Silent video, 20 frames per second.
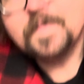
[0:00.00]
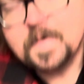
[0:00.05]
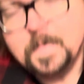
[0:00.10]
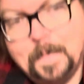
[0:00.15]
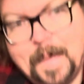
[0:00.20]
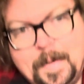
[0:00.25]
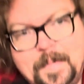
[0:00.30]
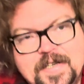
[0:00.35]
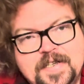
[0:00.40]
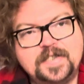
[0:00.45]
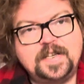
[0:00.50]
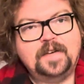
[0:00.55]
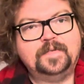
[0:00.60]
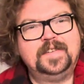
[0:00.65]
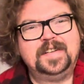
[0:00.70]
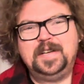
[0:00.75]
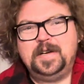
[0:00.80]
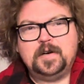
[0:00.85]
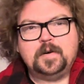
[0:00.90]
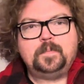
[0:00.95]
maybe
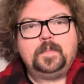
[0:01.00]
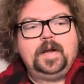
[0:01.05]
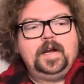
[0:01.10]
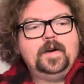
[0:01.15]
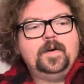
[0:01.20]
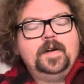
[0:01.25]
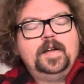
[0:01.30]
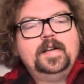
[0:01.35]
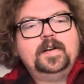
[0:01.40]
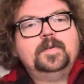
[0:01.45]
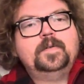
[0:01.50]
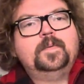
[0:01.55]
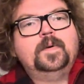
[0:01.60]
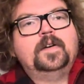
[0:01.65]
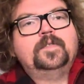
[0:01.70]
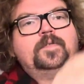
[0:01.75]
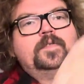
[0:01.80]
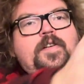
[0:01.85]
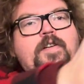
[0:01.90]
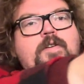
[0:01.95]
7-year period,
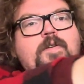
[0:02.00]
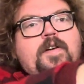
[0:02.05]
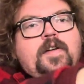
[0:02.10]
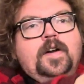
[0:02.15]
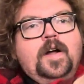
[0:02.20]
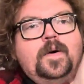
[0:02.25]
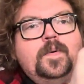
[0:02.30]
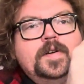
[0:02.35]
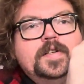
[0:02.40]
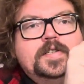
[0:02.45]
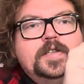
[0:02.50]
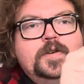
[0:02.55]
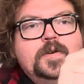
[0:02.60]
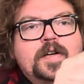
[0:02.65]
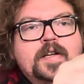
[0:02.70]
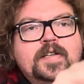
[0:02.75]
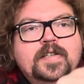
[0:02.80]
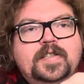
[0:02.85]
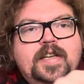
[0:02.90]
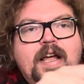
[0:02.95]
roughly. You
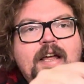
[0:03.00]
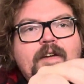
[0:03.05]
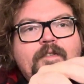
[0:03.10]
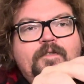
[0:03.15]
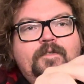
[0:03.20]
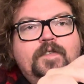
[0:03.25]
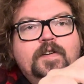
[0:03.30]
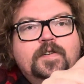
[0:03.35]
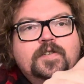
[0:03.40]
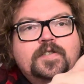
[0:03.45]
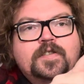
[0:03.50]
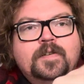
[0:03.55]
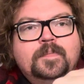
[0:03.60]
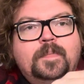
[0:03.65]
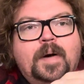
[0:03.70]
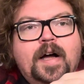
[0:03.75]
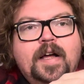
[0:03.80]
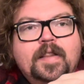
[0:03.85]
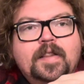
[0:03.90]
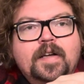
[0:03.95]
can date Filson
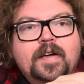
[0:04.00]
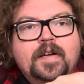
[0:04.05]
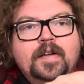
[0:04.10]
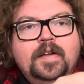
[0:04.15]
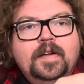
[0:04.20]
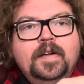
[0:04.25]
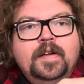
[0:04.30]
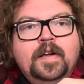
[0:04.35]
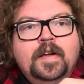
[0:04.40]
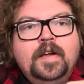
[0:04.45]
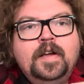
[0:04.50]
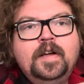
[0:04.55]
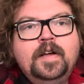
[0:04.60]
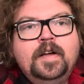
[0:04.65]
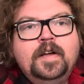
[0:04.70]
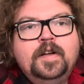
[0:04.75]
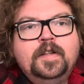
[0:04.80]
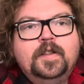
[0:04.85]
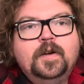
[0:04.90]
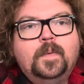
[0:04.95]
by the
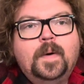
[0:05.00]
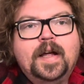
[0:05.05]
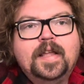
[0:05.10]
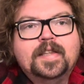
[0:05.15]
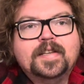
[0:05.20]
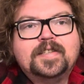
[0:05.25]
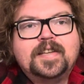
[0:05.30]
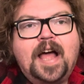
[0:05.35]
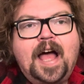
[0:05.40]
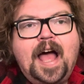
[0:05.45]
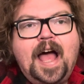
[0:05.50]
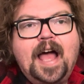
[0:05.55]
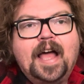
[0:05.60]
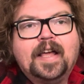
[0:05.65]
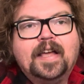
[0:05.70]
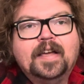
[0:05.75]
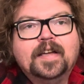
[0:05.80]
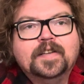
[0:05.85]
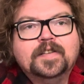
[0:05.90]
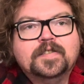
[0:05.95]
way the tag
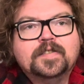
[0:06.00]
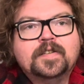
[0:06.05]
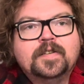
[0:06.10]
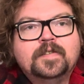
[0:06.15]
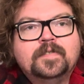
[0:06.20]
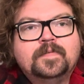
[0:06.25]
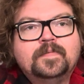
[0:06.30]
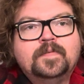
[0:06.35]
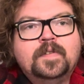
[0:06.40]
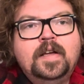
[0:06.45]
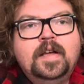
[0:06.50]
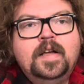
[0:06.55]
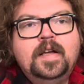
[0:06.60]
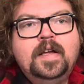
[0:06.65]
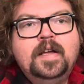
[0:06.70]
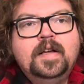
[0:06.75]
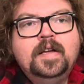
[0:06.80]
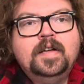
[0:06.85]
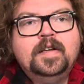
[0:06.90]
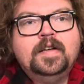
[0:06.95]
is,
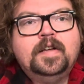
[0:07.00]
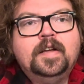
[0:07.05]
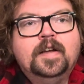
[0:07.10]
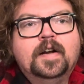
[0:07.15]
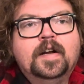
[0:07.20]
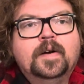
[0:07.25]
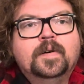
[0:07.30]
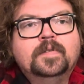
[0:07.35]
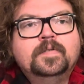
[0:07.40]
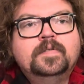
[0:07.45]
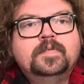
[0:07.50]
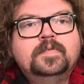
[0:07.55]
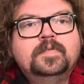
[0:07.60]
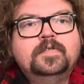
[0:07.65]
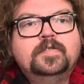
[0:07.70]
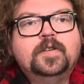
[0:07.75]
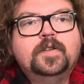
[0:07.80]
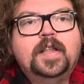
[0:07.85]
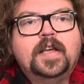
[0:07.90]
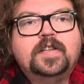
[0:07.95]
you know.
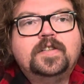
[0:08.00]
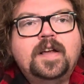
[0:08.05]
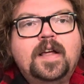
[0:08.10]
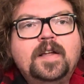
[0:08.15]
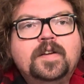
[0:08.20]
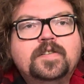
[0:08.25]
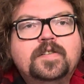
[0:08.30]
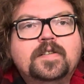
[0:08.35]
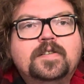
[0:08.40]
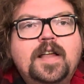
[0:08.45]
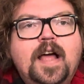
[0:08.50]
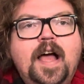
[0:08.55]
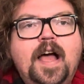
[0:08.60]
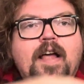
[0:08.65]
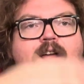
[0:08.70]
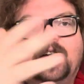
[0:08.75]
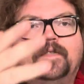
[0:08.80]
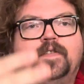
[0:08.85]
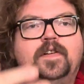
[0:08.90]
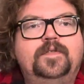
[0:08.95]
So they change the
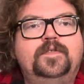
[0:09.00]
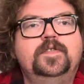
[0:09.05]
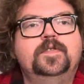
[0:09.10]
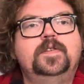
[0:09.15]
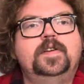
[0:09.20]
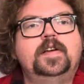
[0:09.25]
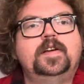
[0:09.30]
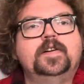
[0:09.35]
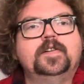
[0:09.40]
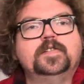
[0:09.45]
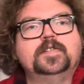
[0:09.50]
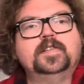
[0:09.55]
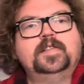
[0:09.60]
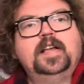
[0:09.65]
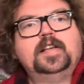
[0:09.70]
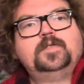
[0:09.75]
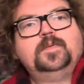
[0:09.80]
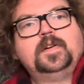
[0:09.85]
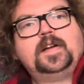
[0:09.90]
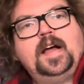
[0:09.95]
tag every few years, and
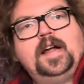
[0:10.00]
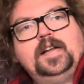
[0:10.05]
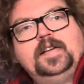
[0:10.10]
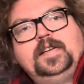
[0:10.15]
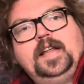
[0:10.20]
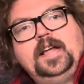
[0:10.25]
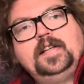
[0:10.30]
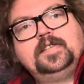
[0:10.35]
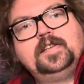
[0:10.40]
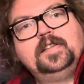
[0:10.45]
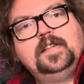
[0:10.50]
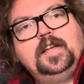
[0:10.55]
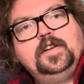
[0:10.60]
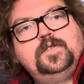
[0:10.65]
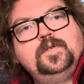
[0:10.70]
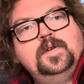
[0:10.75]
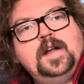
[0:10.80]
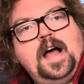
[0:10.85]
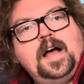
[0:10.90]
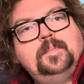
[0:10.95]
that's what kind of dates it. They
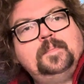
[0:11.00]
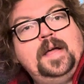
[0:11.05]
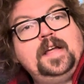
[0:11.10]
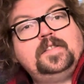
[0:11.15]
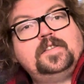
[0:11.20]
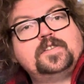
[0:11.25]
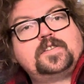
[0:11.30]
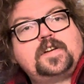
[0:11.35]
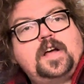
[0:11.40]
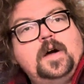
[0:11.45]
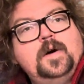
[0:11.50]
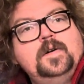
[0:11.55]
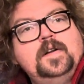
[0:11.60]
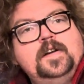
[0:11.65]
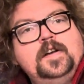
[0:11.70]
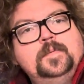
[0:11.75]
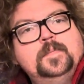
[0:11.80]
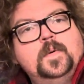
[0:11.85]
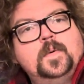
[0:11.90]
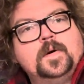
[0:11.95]
do not make this coat
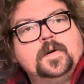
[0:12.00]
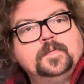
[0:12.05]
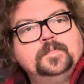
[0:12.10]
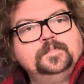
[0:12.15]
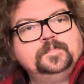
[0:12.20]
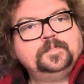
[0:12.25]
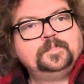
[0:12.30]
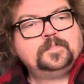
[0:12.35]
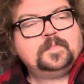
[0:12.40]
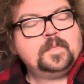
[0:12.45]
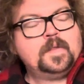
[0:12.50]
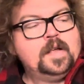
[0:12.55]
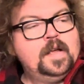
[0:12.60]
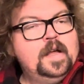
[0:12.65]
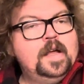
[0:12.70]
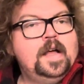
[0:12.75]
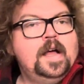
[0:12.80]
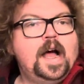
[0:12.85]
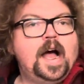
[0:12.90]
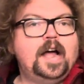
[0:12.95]
anymore.
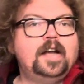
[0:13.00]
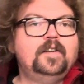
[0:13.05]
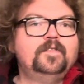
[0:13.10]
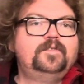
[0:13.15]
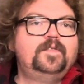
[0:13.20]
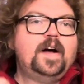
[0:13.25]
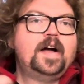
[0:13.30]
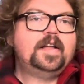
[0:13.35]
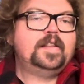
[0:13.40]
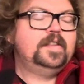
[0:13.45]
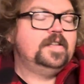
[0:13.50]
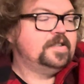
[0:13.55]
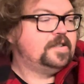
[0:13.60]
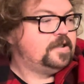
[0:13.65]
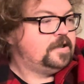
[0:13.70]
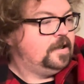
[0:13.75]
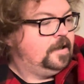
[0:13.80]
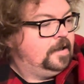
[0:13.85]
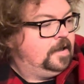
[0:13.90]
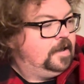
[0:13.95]
I had to find
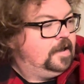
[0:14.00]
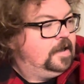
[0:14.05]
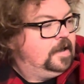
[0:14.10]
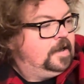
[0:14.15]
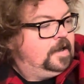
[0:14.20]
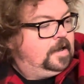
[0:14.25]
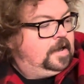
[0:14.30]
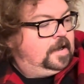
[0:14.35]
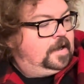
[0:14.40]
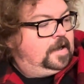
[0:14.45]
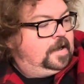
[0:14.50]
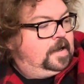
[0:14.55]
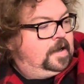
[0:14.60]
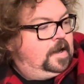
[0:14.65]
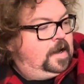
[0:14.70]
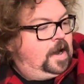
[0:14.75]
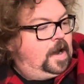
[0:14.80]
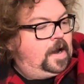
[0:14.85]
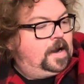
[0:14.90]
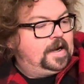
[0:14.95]
this
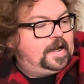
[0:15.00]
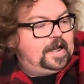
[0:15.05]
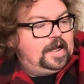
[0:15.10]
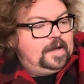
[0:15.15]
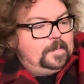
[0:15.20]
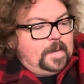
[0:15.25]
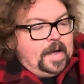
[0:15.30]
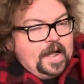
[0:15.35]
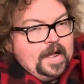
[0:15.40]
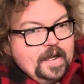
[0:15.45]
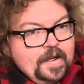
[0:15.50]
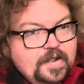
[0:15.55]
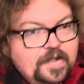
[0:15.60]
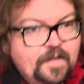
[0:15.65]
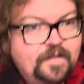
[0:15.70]
on eBay as a